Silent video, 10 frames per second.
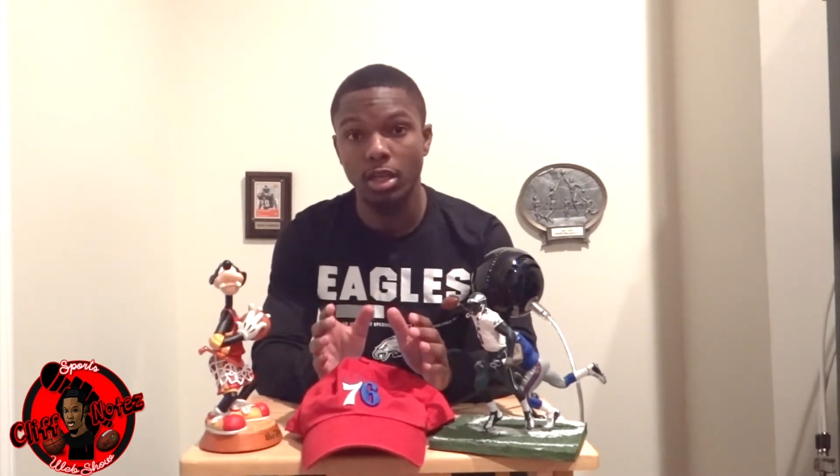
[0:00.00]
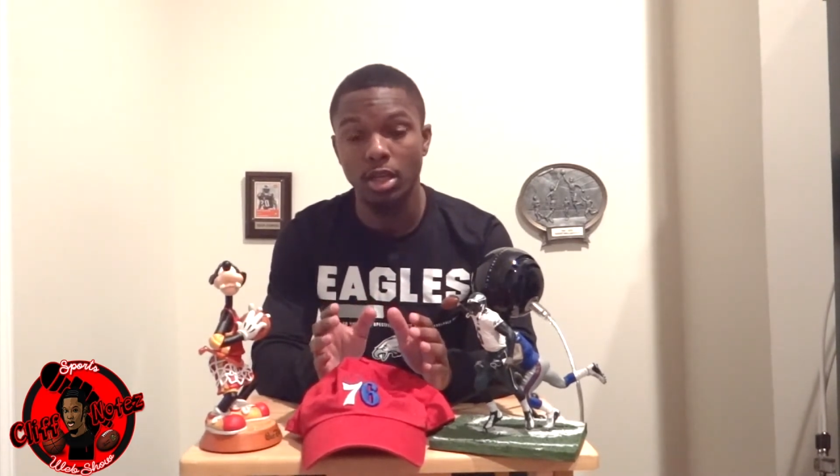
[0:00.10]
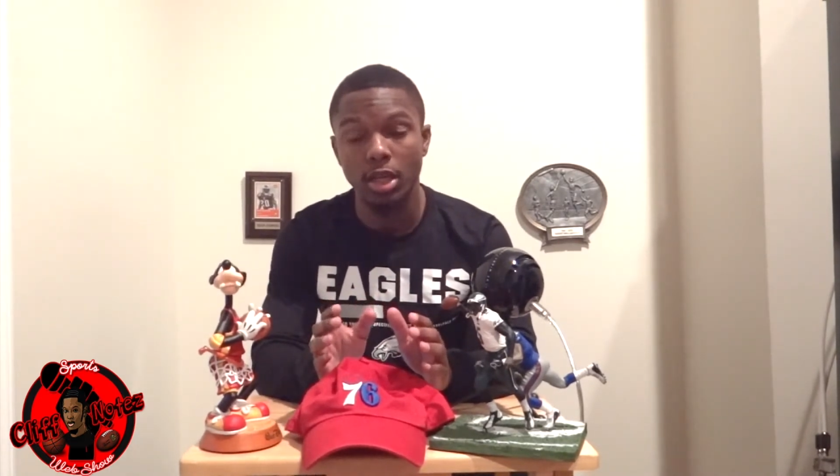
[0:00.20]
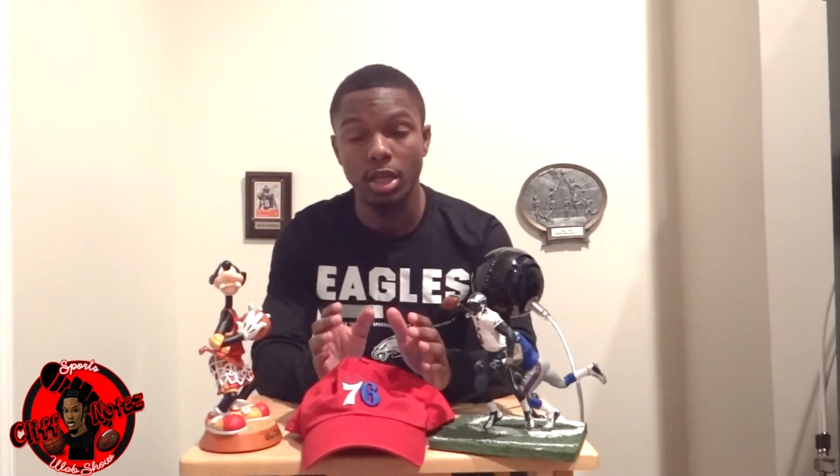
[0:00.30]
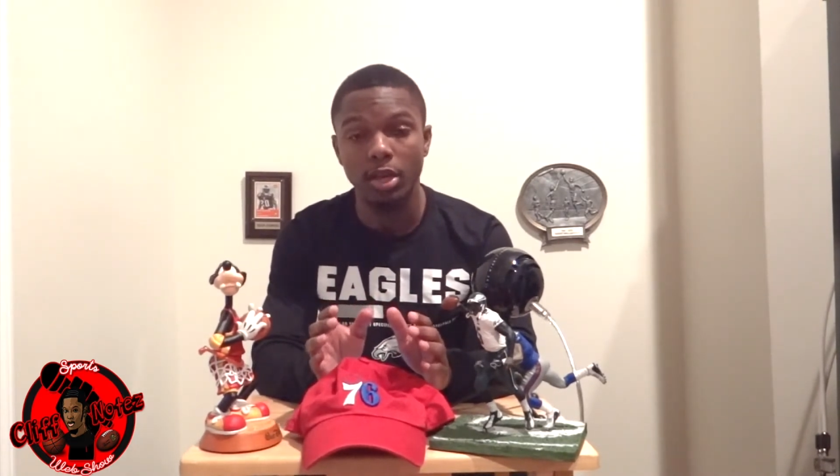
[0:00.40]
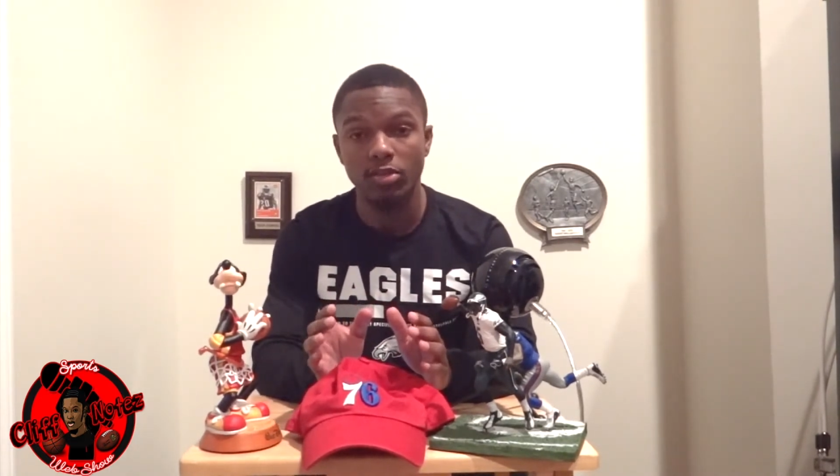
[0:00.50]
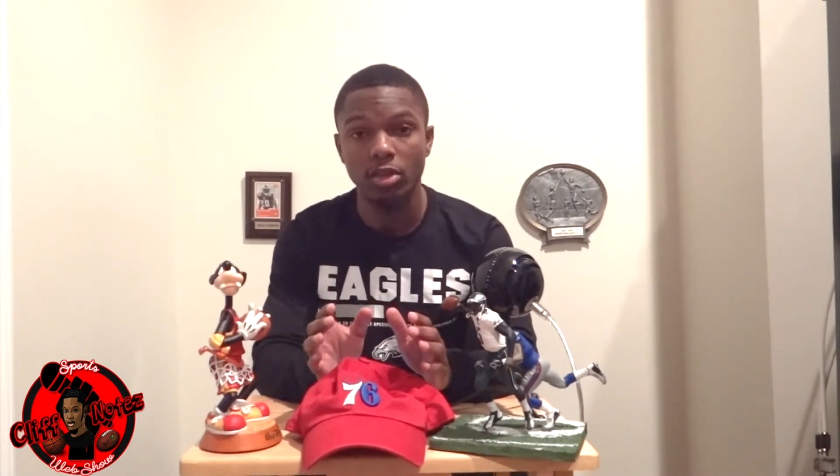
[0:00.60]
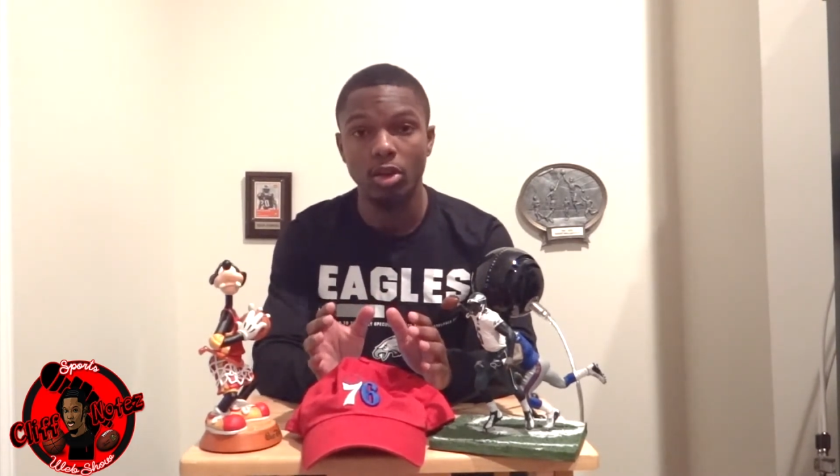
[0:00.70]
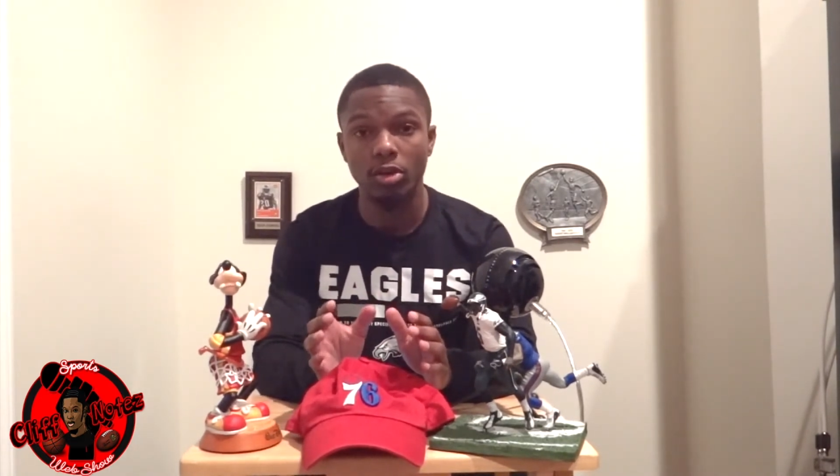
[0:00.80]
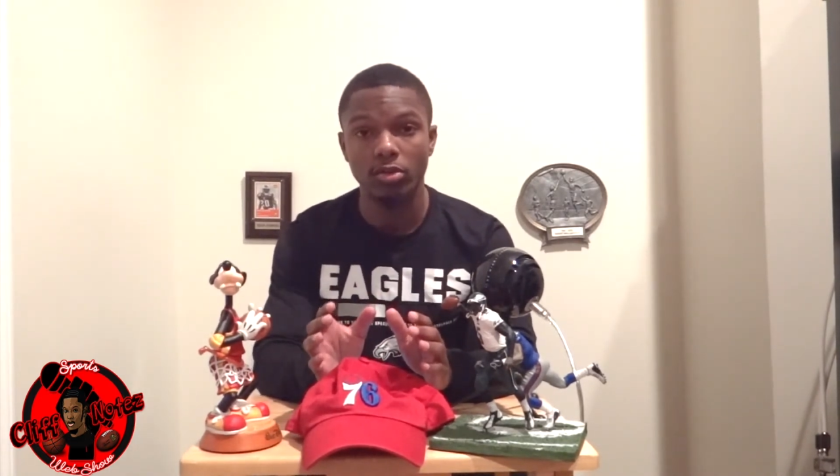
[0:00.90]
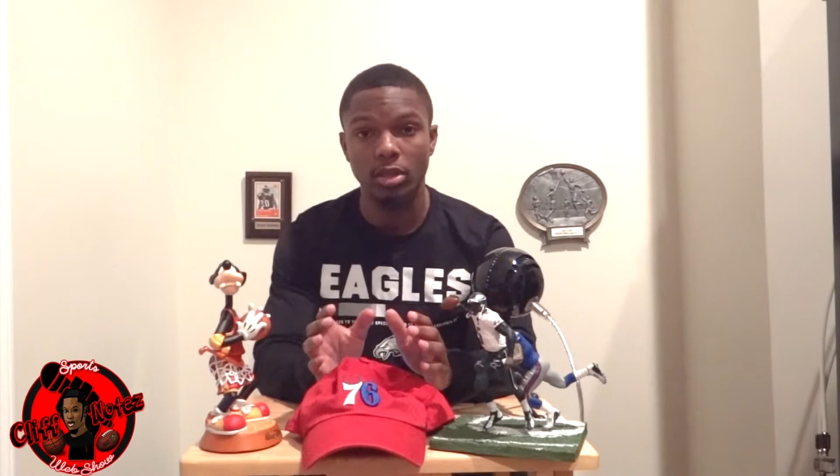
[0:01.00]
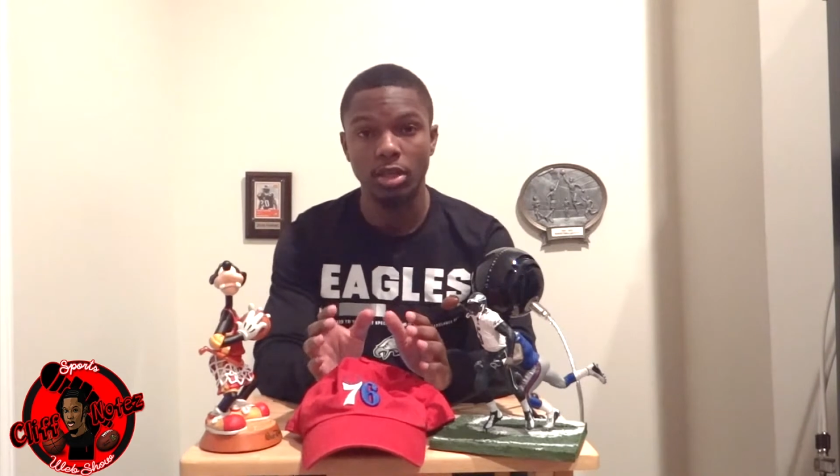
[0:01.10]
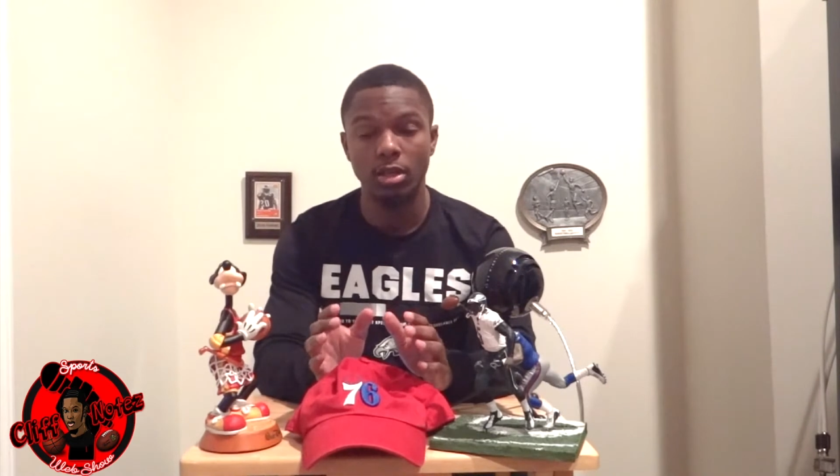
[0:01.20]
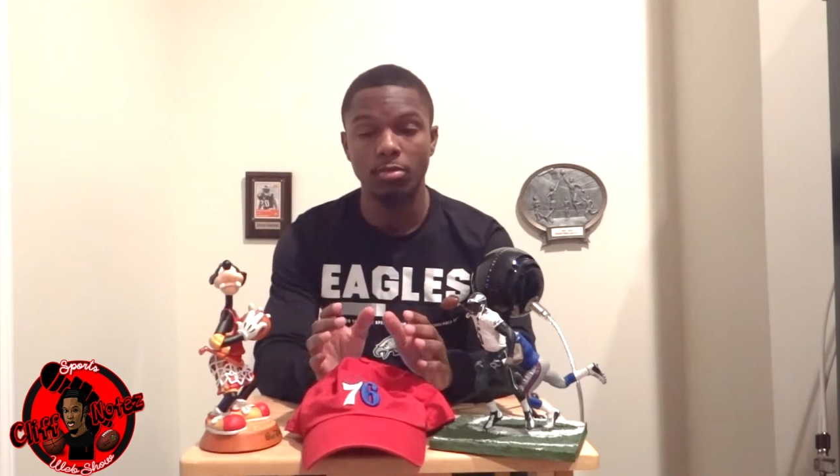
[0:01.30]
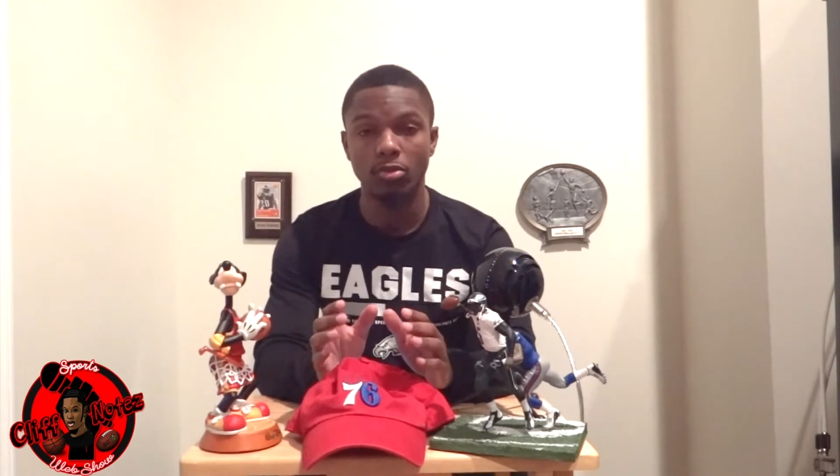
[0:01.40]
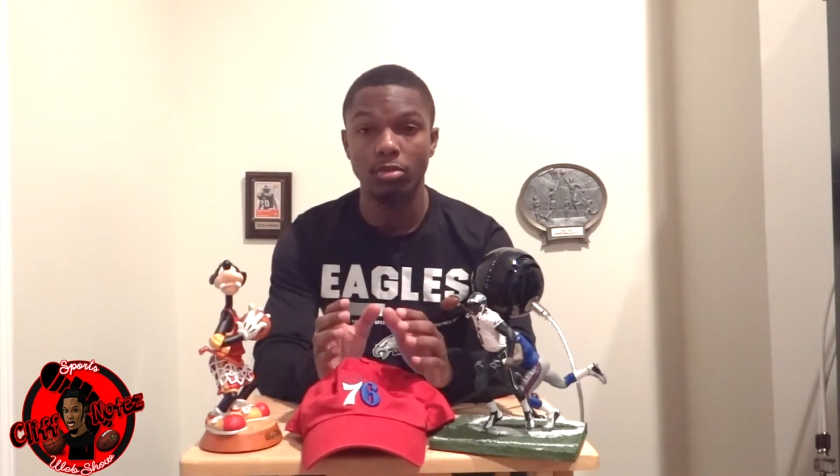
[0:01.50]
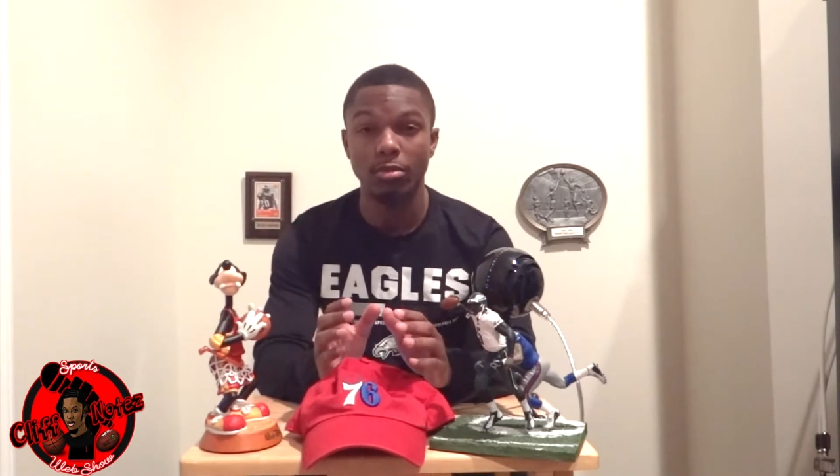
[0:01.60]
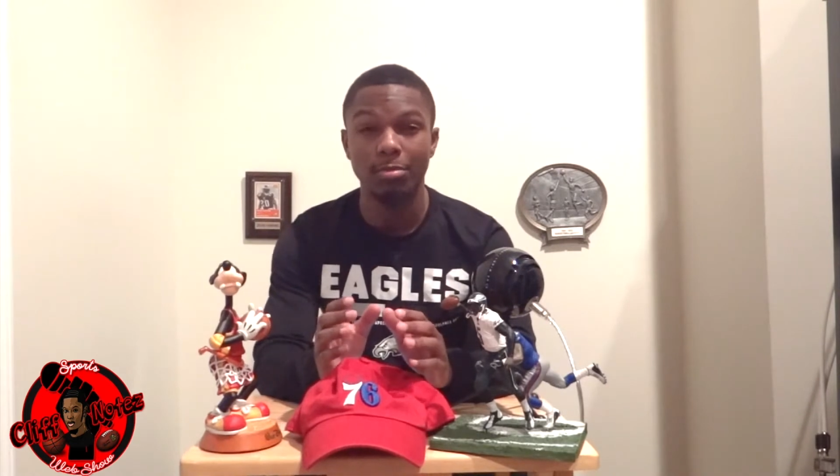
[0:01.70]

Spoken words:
leading that Seahawks team to